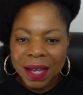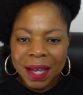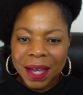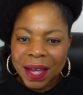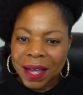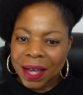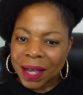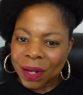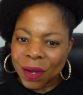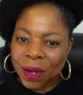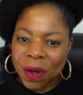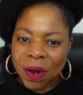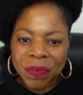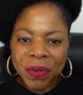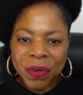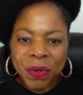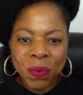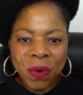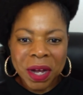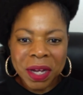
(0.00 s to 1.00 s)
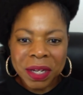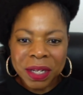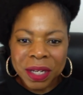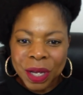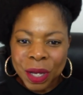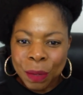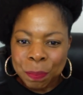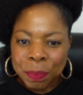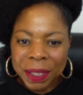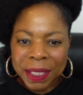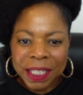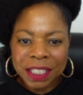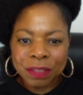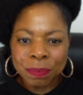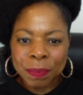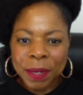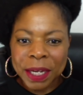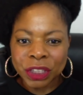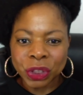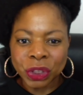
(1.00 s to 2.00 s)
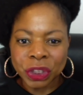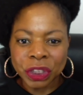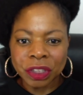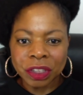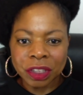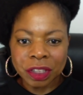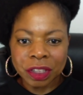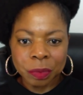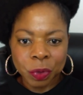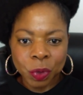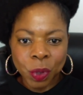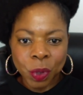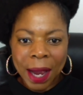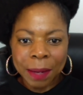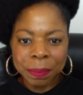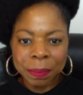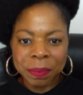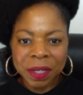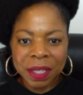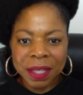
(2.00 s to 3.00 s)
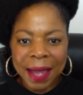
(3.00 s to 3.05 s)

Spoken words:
Hello, everyone. Please make sure you subscribe to the